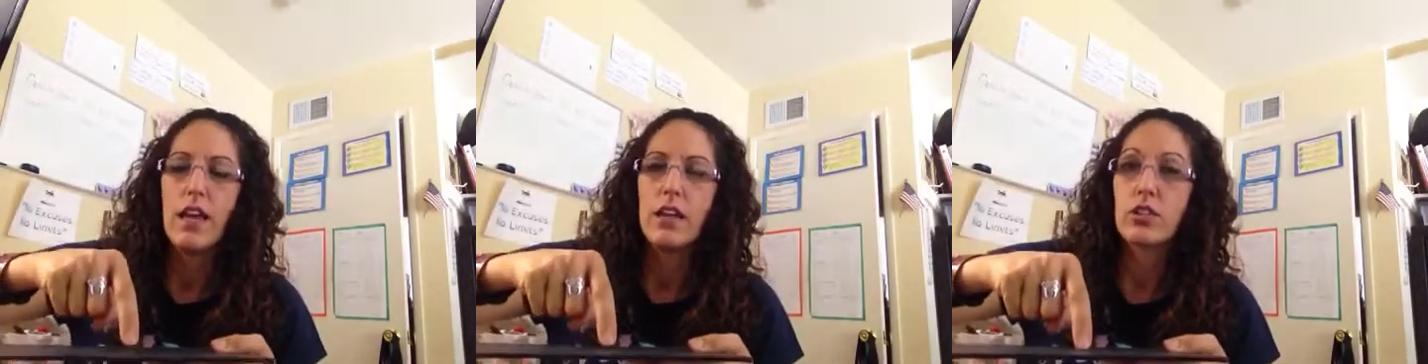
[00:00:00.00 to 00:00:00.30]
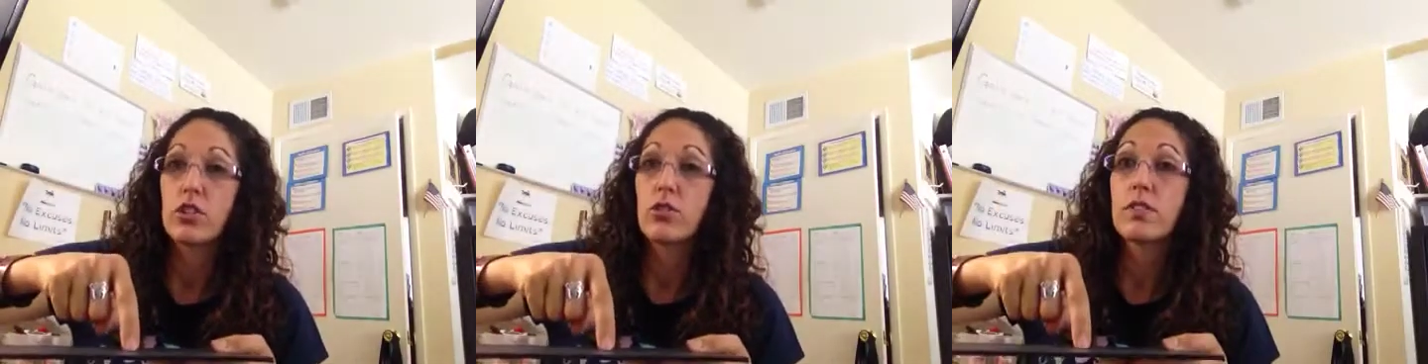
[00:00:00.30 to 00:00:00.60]
and
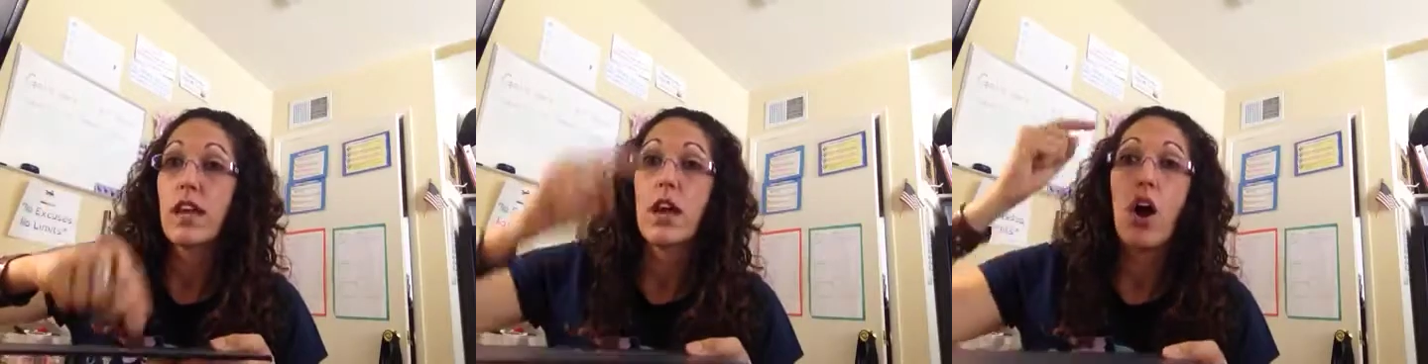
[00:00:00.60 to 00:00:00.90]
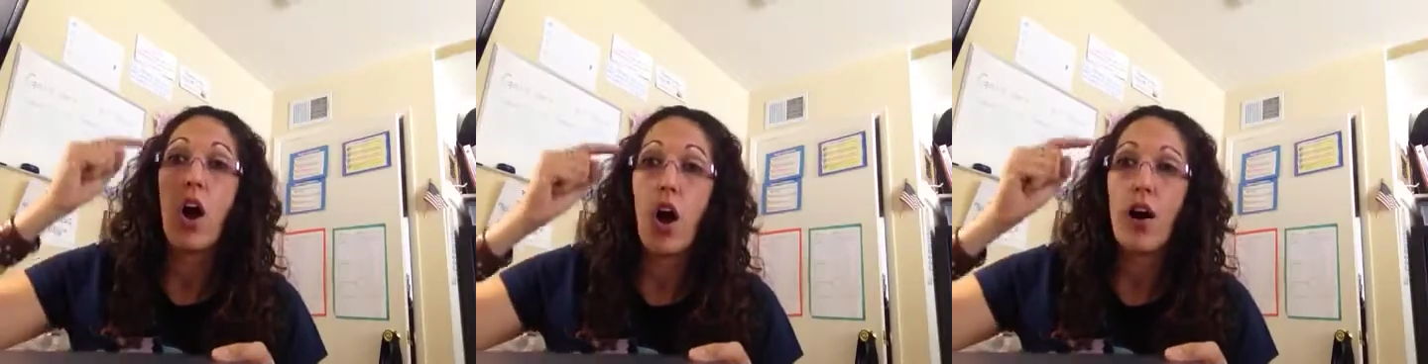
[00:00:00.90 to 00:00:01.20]
she'll say
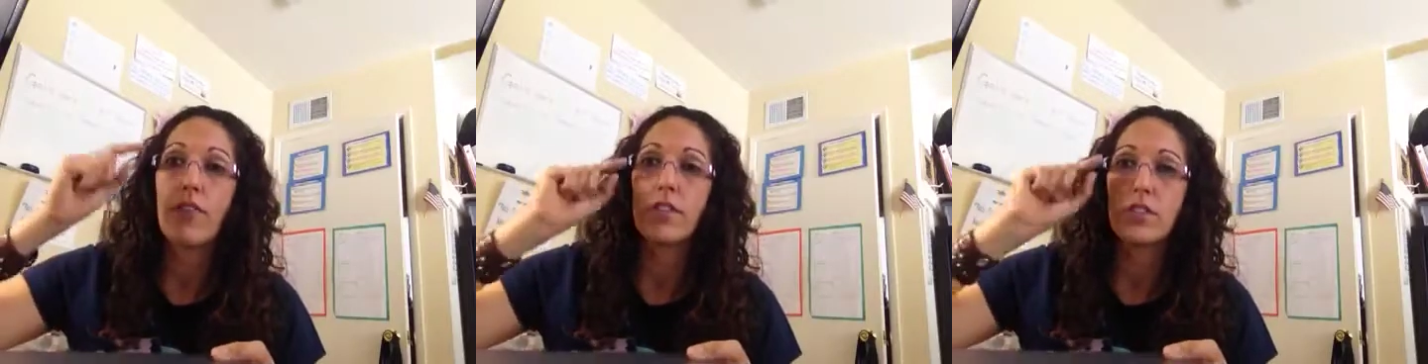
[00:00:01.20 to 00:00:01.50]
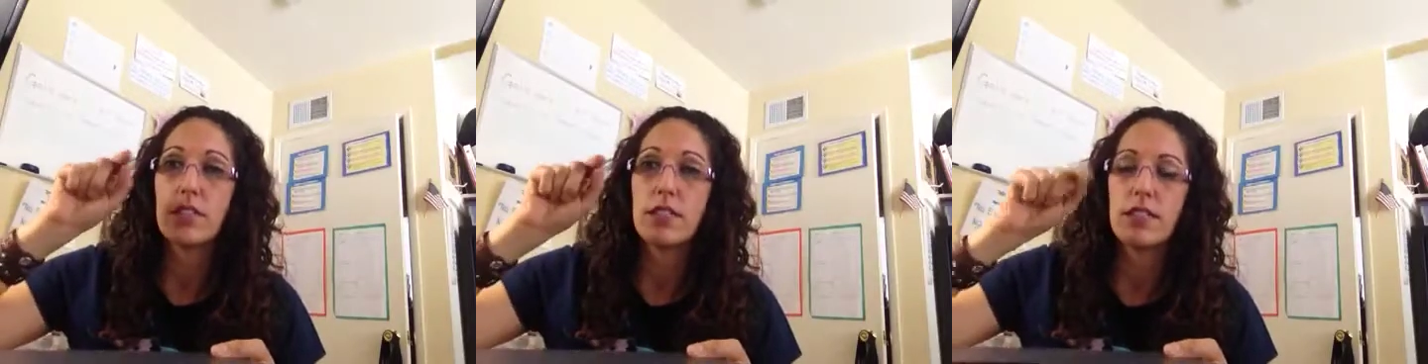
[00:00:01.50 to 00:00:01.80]
off as
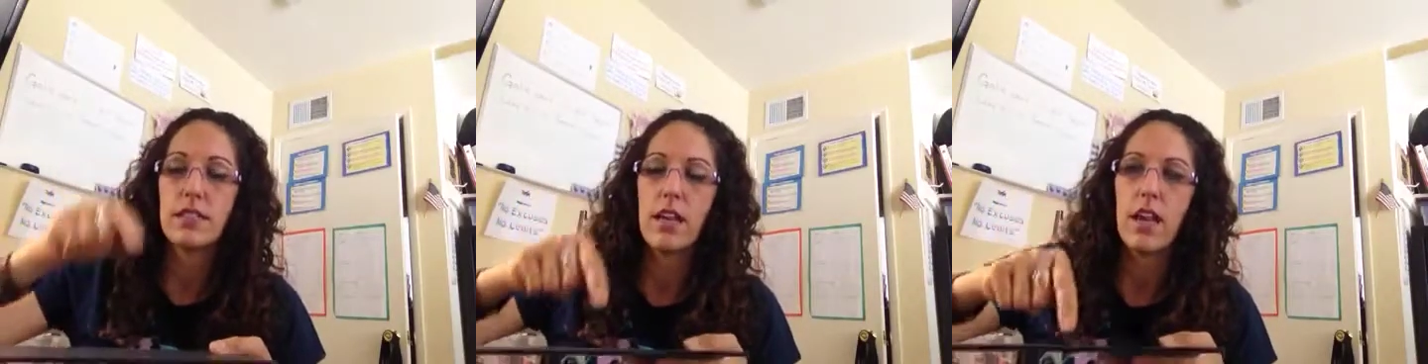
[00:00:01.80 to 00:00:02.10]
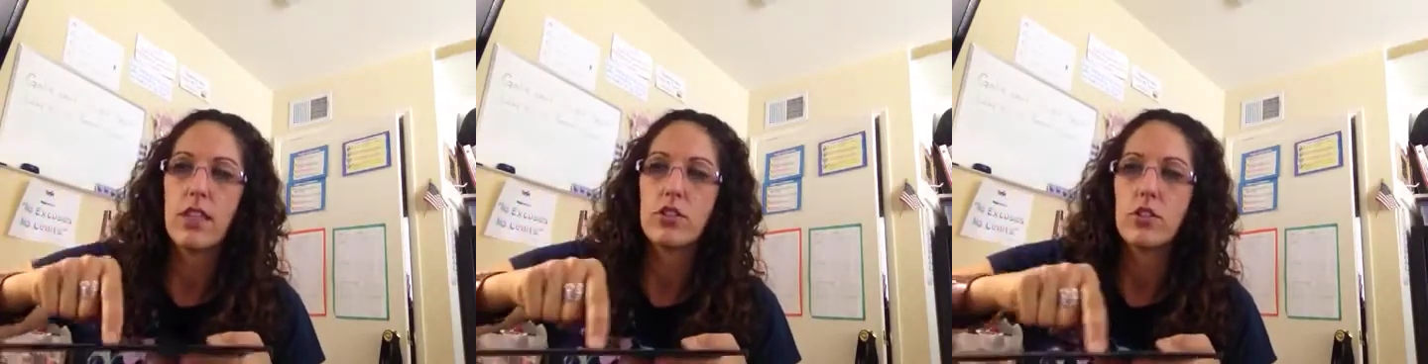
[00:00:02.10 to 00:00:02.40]
she sees it,
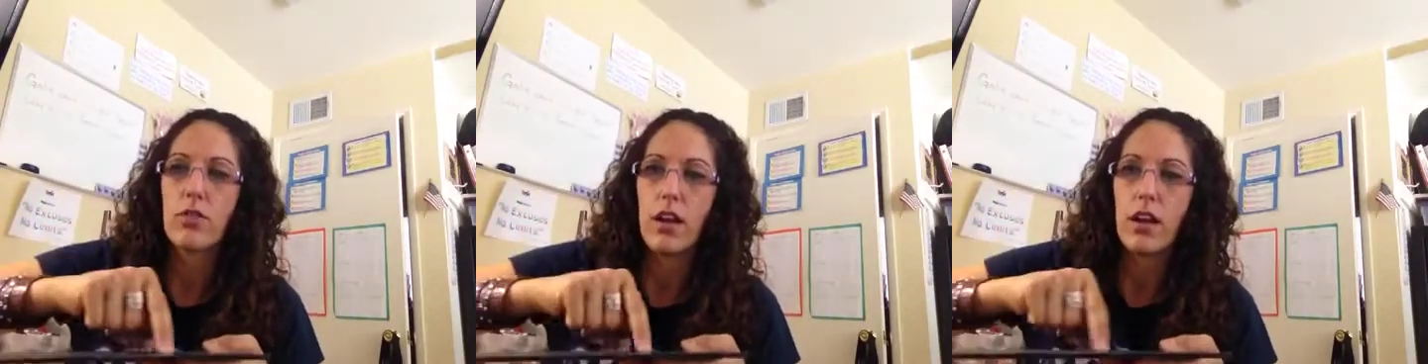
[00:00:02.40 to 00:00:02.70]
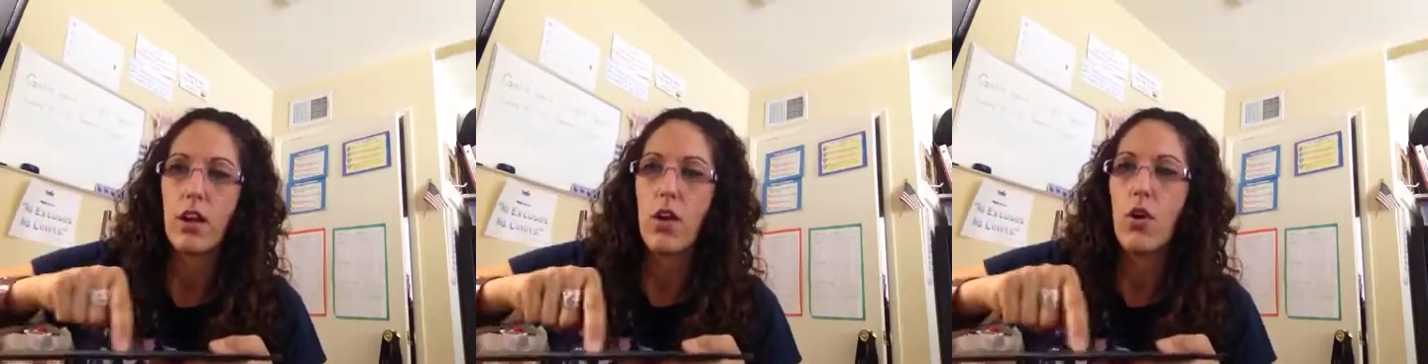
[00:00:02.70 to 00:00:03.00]
and then she'll write
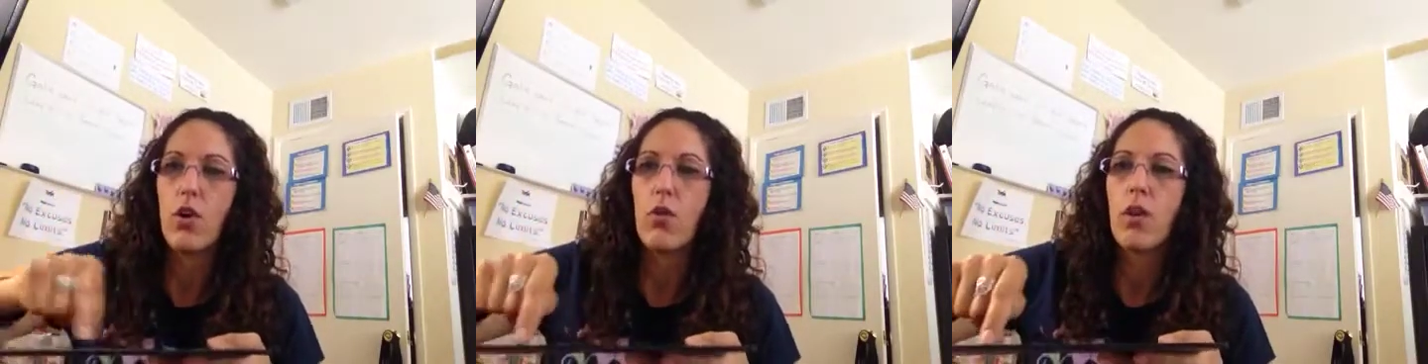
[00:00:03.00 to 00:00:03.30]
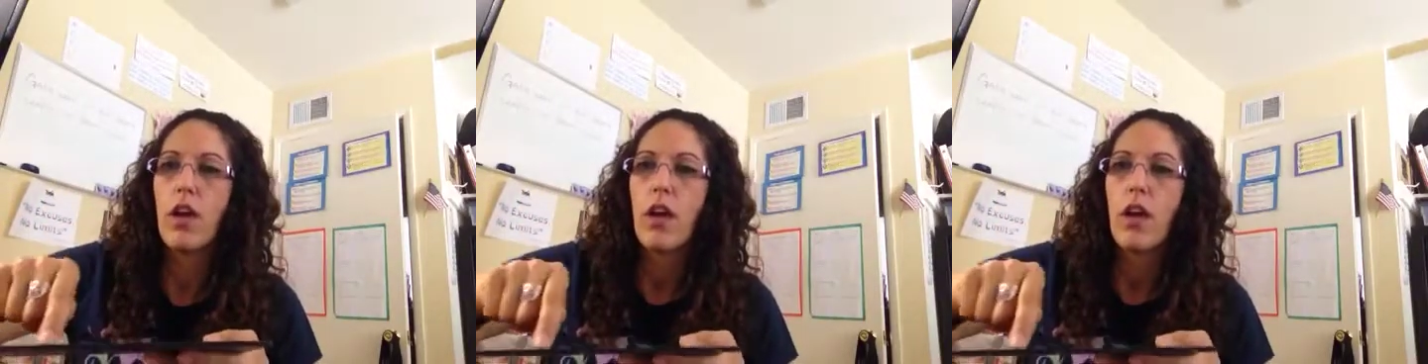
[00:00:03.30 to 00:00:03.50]
it O-F-F,